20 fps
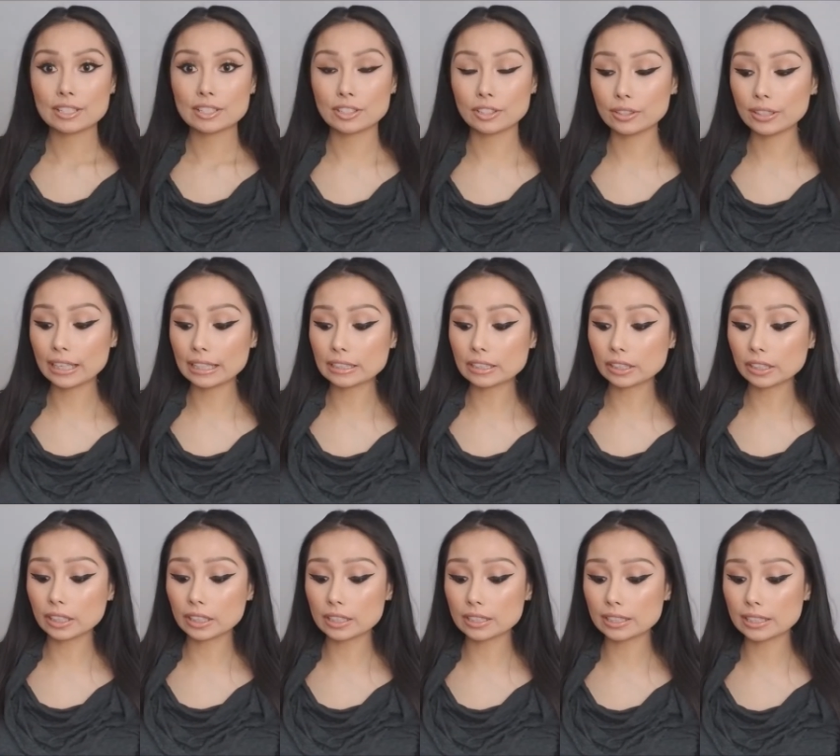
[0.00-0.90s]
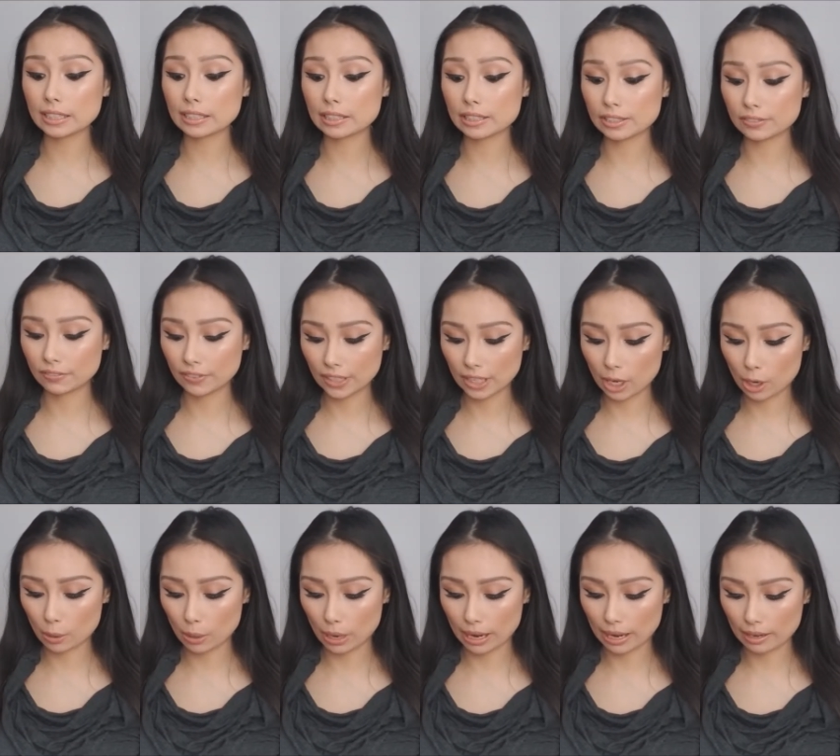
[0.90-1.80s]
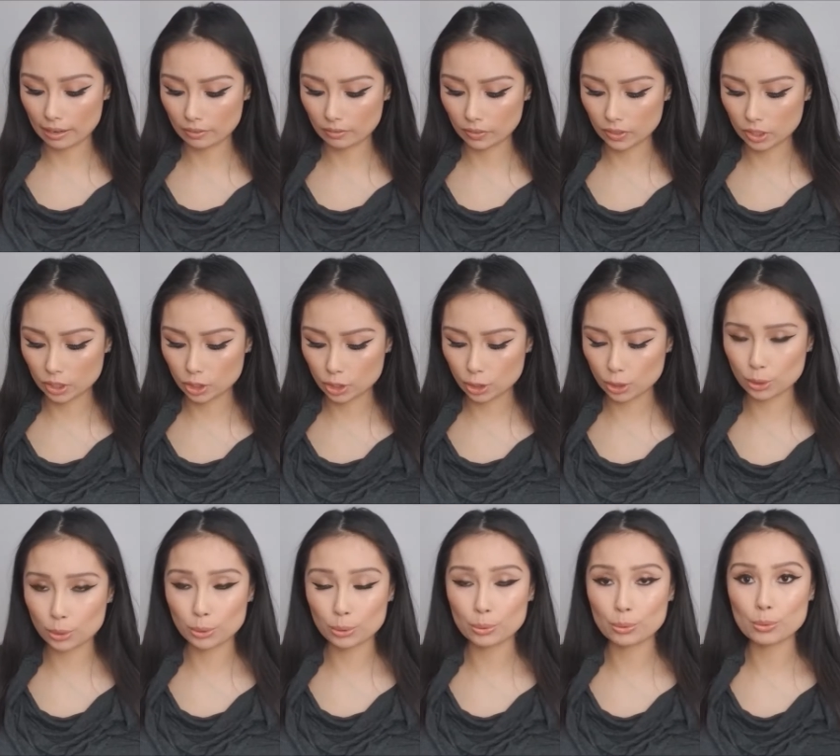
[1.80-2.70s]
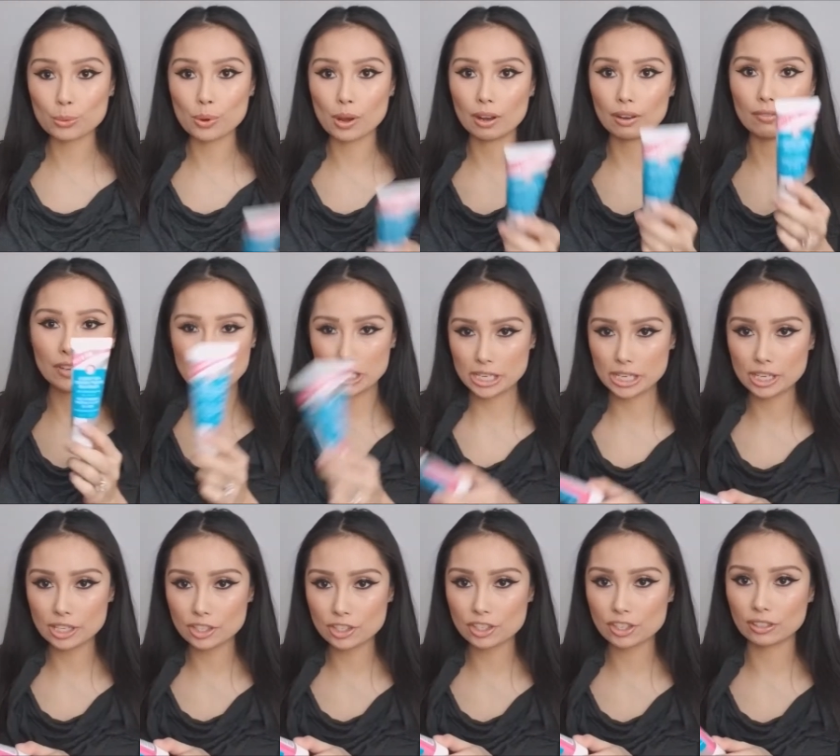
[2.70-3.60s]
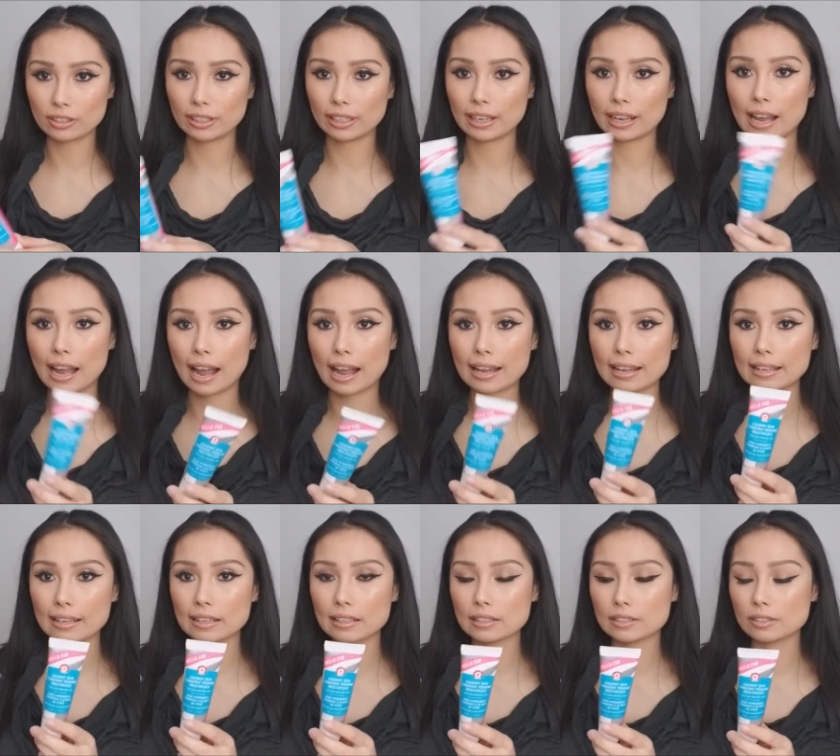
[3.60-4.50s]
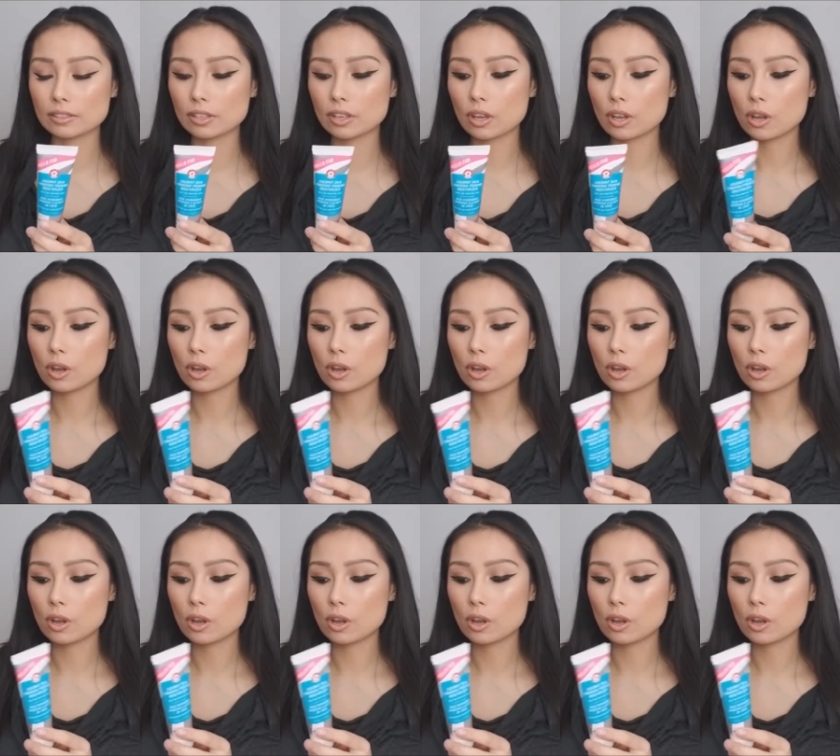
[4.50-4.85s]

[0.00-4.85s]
So you guys are gonna see in this video, I have two of each, like a high-end